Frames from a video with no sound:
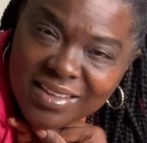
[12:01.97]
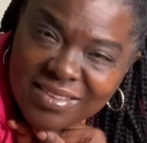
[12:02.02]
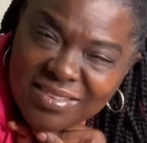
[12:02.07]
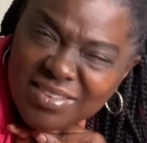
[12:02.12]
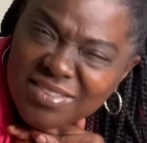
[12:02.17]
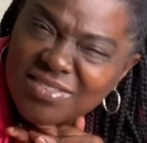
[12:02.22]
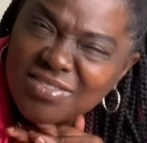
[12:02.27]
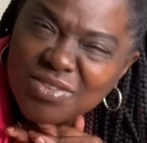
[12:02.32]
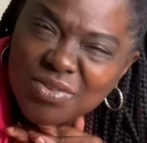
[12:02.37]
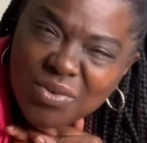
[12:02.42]

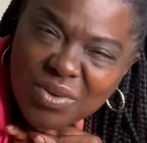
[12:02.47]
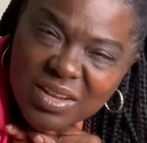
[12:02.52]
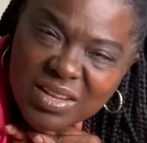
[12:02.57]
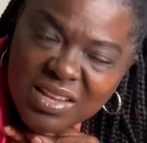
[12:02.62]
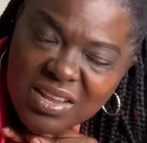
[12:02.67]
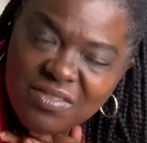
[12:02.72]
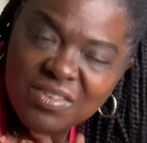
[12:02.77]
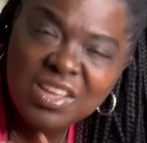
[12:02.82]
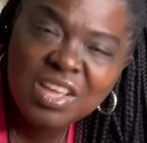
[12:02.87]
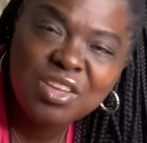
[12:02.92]
Just start
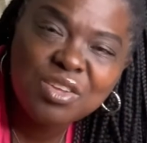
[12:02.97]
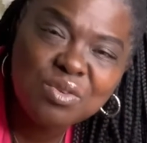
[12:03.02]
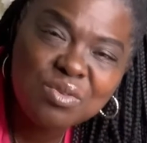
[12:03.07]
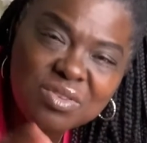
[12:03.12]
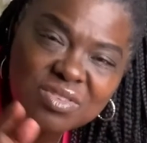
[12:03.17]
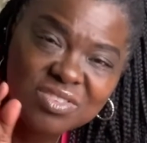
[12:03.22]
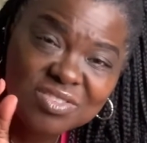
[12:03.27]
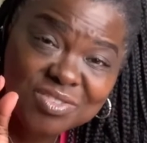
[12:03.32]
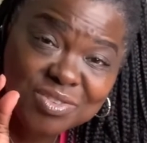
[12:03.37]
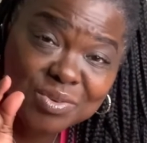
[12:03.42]
living. You
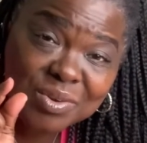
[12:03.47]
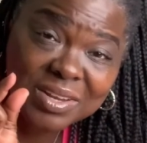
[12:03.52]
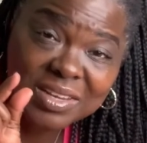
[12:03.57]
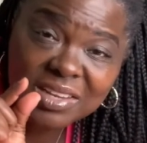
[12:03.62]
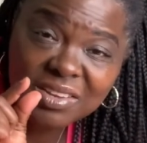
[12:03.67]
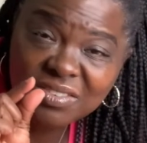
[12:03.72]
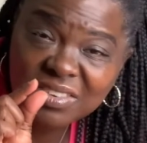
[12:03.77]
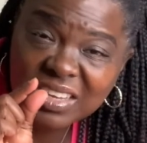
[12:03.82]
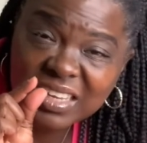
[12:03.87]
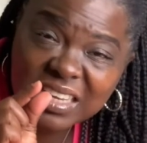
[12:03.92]
can just start
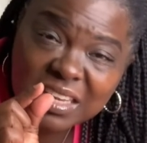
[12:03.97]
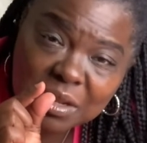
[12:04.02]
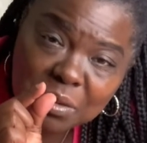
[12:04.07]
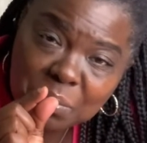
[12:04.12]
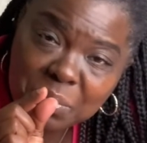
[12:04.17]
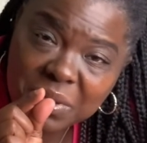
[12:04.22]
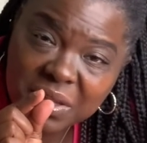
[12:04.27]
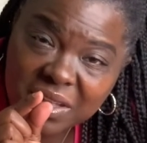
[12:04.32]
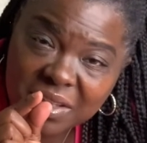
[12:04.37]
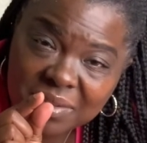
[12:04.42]
living a little
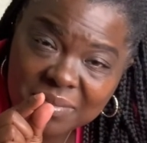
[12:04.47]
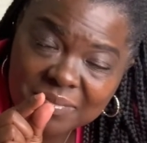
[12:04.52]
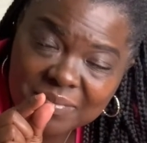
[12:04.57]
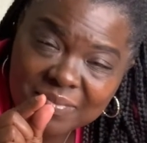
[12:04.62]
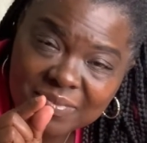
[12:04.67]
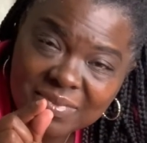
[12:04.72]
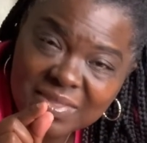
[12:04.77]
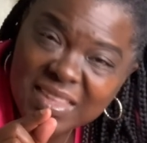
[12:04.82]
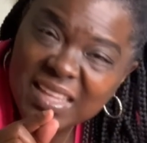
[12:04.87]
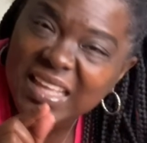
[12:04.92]
bit.
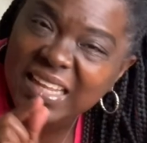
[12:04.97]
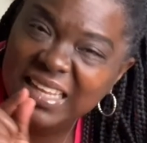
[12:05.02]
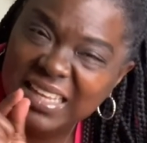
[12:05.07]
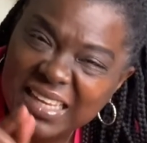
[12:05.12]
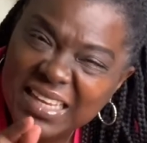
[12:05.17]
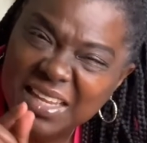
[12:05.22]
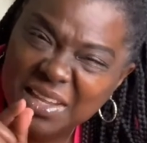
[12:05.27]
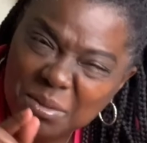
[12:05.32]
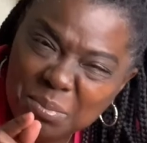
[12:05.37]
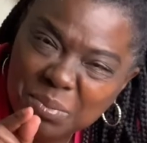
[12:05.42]
A
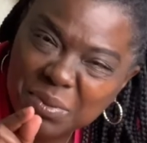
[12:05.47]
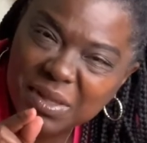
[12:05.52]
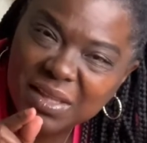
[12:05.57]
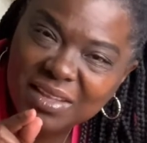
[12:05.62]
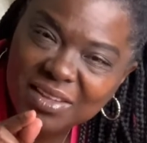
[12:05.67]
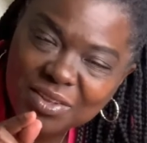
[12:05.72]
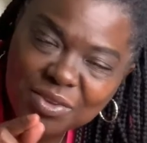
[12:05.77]
little bit.